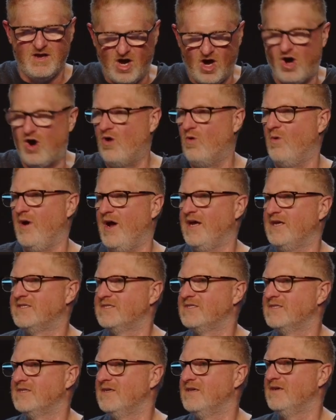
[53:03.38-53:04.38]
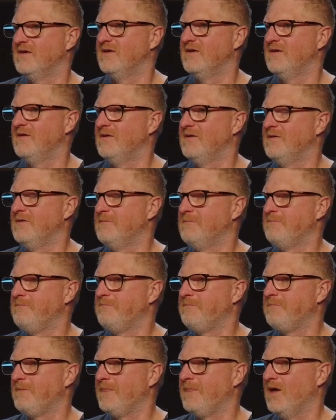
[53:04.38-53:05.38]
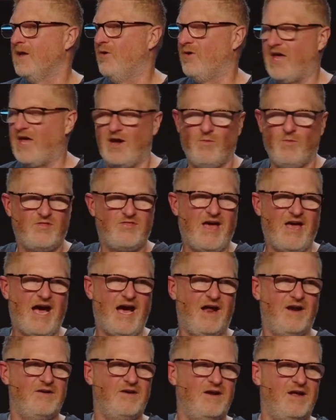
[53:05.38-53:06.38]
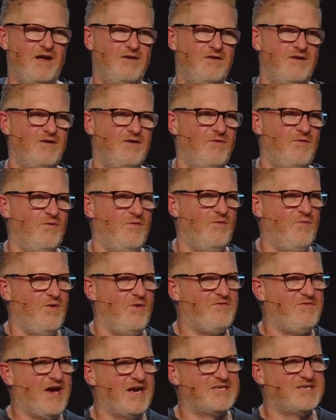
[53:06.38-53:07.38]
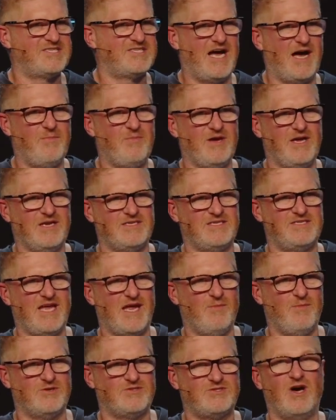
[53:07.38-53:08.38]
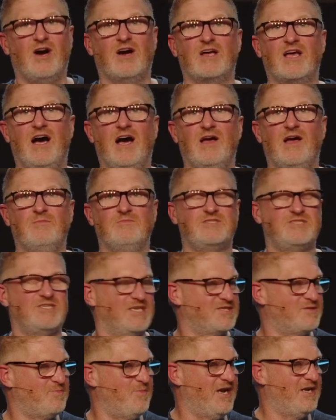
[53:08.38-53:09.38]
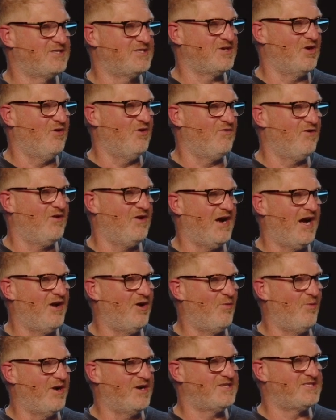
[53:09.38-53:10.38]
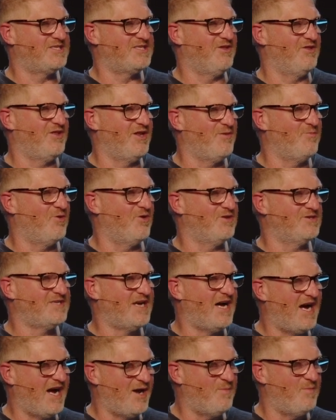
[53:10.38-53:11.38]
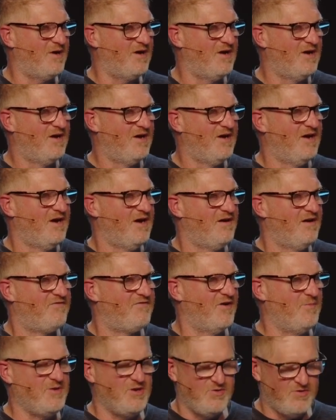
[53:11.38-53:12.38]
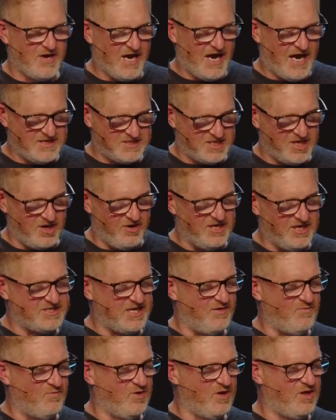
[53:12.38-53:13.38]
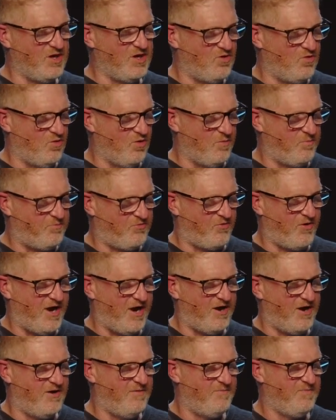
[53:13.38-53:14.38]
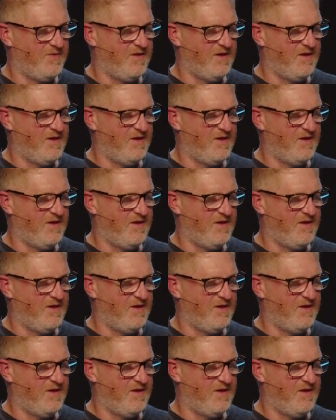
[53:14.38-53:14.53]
always. Okay, with that, we've got to stop and get to table talk. I am 6 minutes over. I don't want to steal any more time from you guys. There is a really cool prayer